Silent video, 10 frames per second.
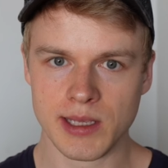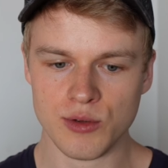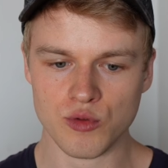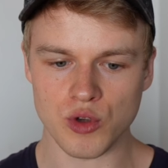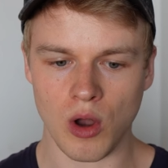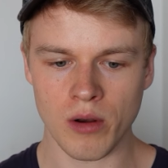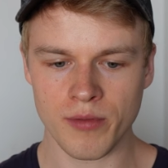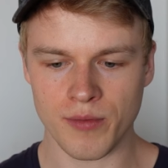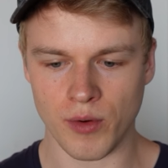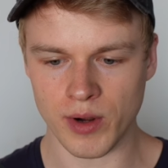use all
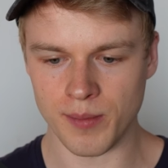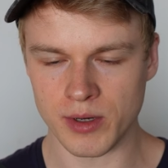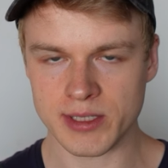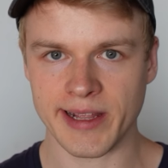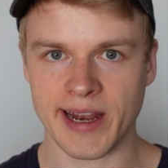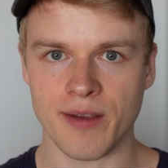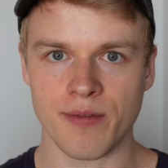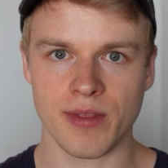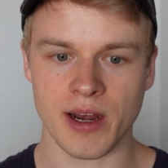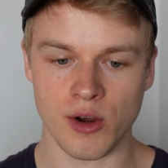of the phone numbers that
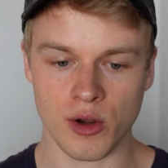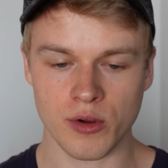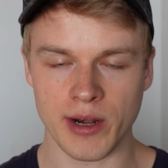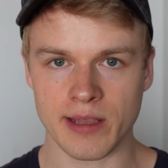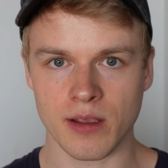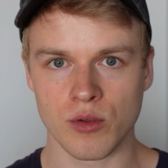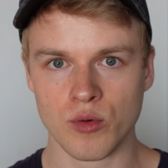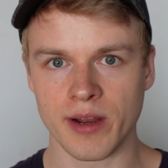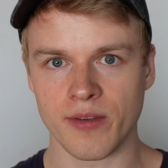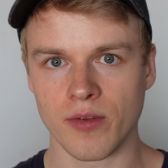are not connected
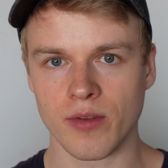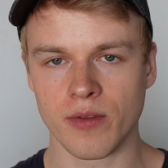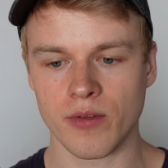to an assistant.